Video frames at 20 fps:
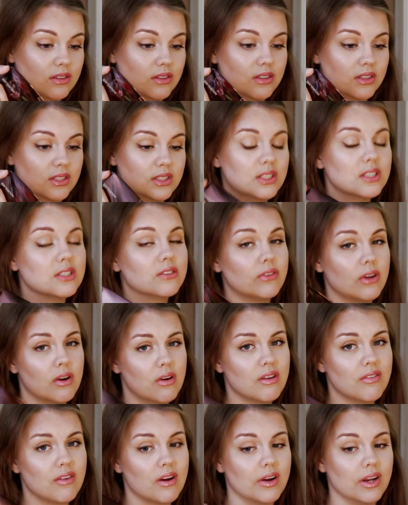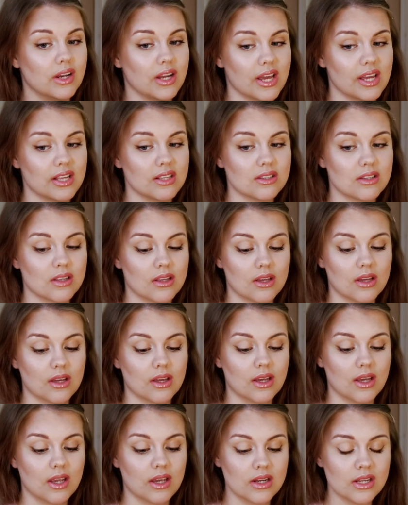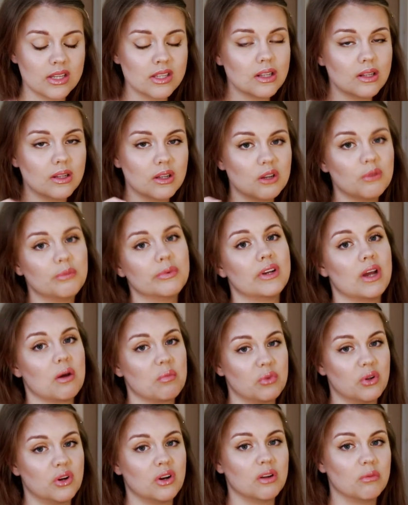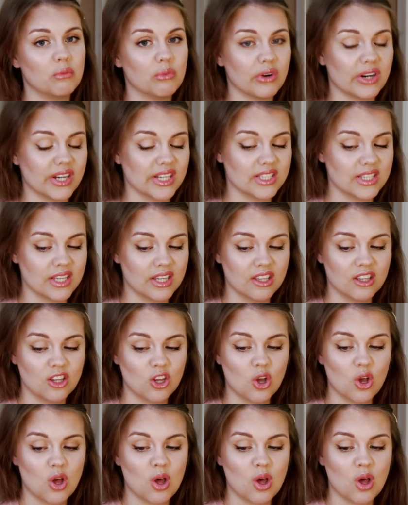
this is very, very nice. It is a little bit up there in pricing,